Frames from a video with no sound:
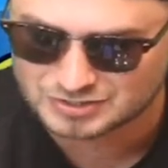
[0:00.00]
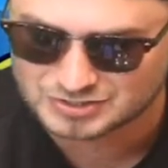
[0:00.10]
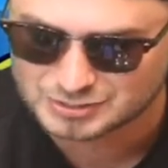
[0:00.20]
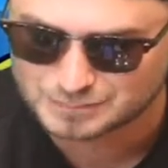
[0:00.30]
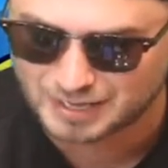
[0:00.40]

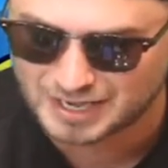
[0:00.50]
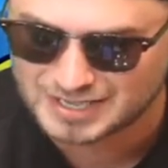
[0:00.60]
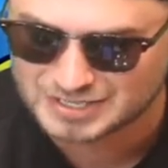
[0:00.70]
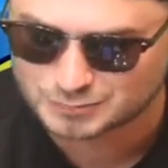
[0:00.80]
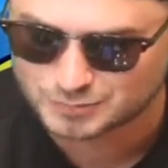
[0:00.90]

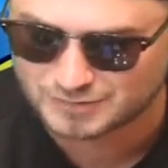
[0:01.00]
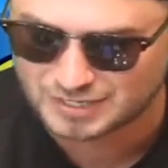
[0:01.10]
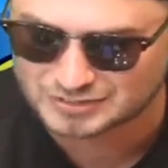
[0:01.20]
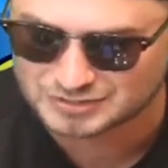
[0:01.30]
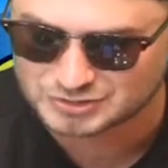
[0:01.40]
Spikes, we've
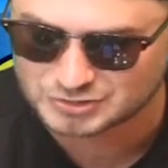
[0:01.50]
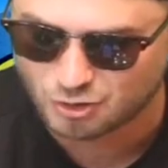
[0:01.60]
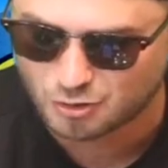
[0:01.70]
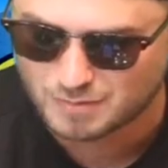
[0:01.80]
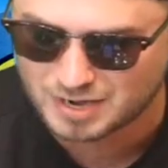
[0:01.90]
got
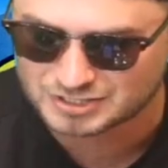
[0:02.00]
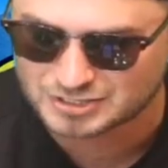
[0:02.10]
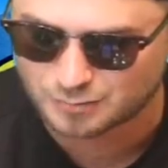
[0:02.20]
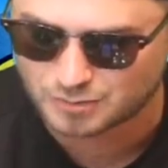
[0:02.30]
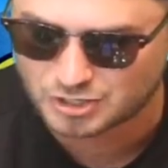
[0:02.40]
so
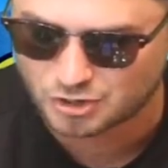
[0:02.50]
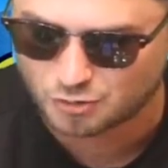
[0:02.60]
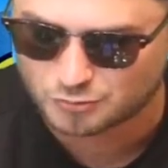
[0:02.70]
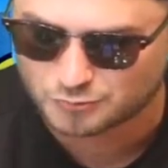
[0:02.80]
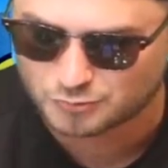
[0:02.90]
much. Can we
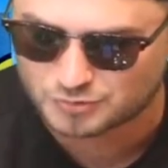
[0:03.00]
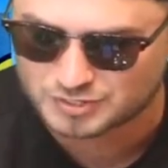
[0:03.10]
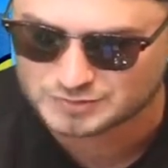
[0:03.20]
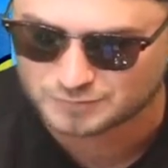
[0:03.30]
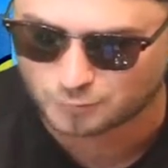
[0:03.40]
go through
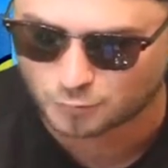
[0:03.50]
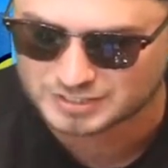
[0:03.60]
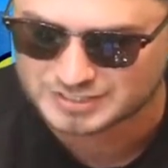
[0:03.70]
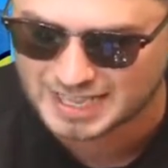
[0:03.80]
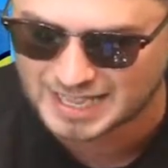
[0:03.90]
this
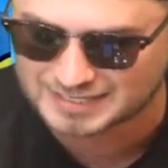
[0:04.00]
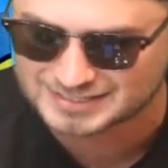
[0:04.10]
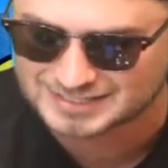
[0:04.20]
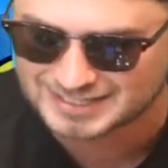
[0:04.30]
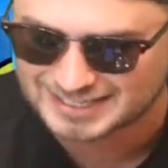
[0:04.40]

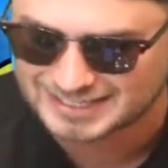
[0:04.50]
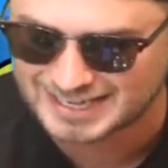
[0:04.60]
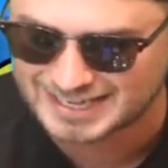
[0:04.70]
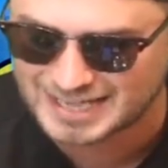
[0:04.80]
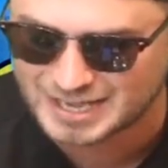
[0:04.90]
Vortex?
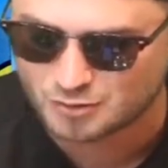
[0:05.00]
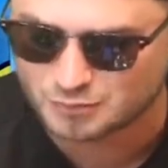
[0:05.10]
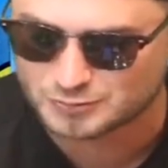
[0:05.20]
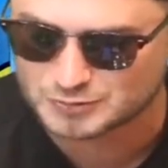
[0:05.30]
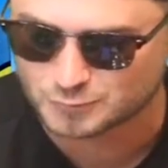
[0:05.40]
Can he go
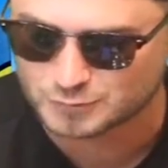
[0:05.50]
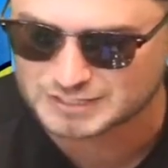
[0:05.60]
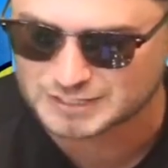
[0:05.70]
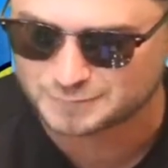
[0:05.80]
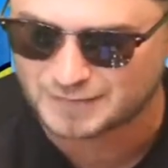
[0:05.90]
through this
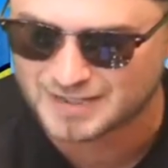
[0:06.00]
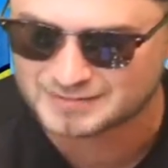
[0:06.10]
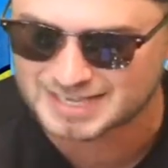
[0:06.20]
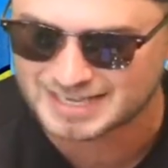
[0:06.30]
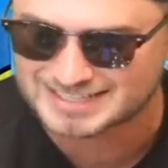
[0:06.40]
vortex?
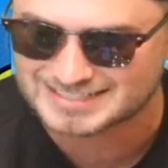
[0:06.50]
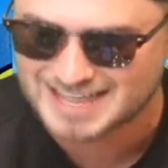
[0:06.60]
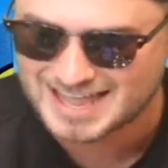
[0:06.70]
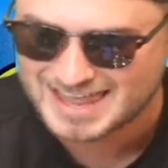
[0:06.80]
Five seconds.